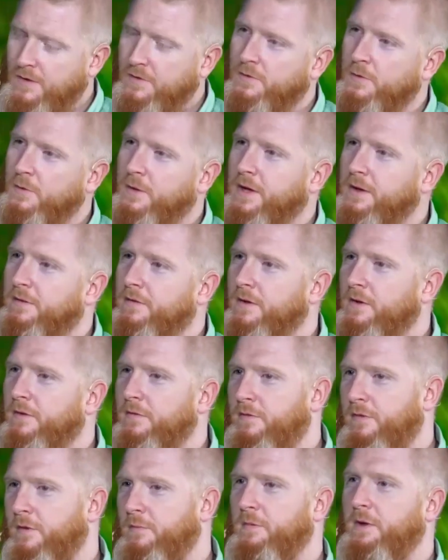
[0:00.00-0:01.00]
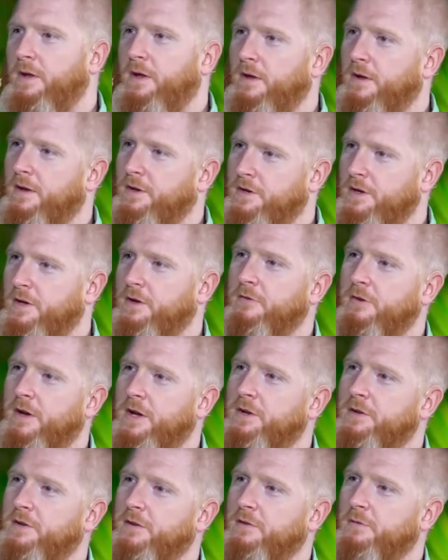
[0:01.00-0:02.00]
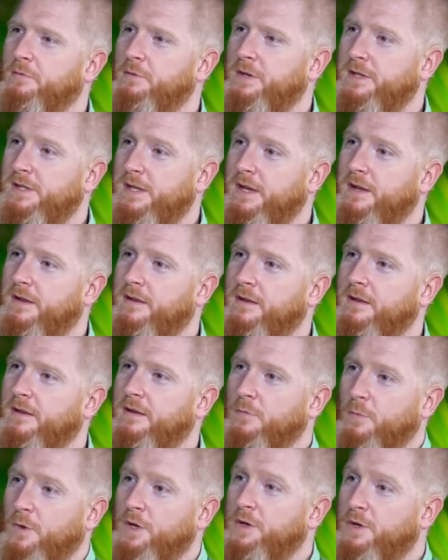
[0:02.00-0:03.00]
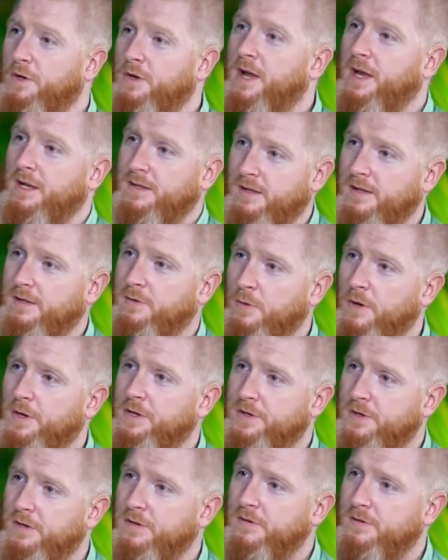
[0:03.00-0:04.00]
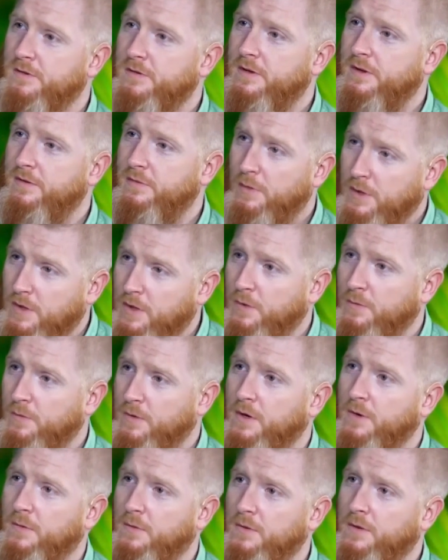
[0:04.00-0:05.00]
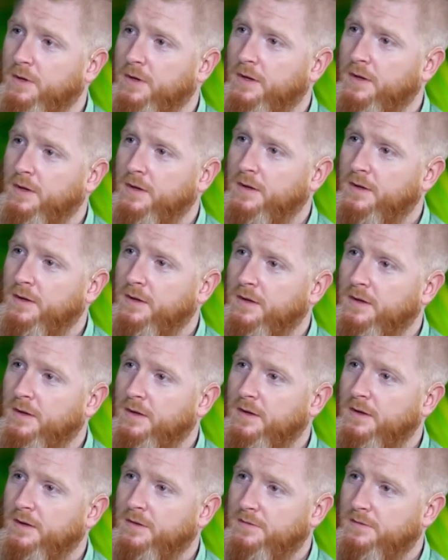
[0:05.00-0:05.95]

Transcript: So even from the early generations, we see that we should ask these questions if we don't know. Of course.